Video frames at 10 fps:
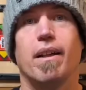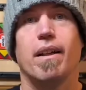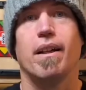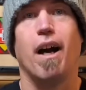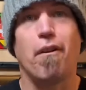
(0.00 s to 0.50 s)

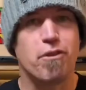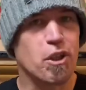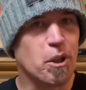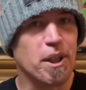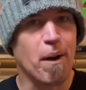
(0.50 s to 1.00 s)
After I
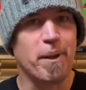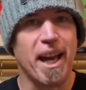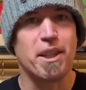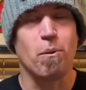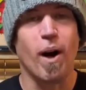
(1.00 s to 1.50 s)
got that one
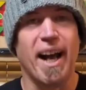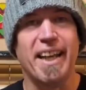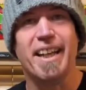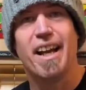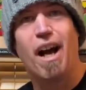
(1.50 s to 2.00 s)
out the
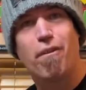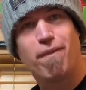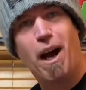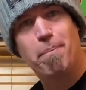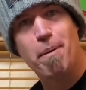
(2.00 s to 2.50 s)
way, I
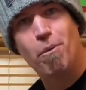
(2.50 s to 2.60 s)
felt a bit